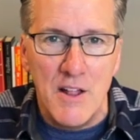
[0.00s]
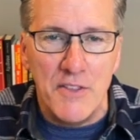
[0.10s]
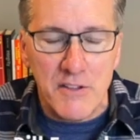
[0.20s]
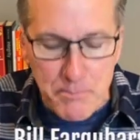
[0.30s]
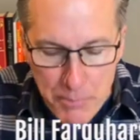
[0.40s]

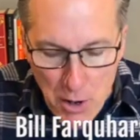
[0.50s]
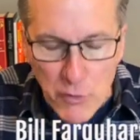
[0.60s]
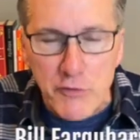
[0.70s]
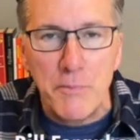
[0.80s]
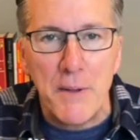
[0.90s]
this
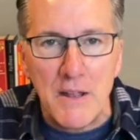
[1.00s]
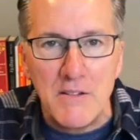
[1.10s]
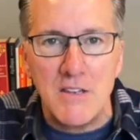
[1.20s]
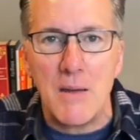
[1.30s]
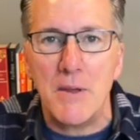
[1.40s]
post
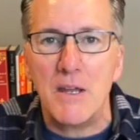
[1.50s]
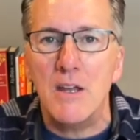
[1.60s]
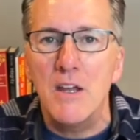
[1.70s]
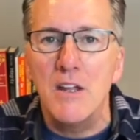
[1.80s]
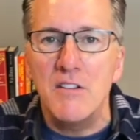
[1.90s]

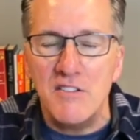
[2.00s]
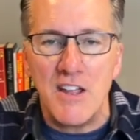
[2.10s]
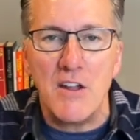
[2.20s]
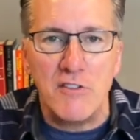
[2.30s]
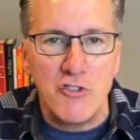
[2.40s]
pandemic
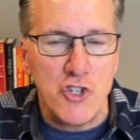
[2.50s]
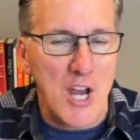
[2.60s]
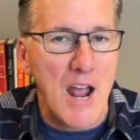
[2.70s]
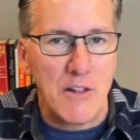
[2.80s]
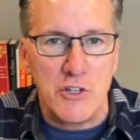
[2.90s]
sales
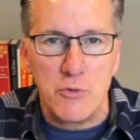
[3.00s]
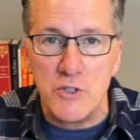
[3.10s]
challenge,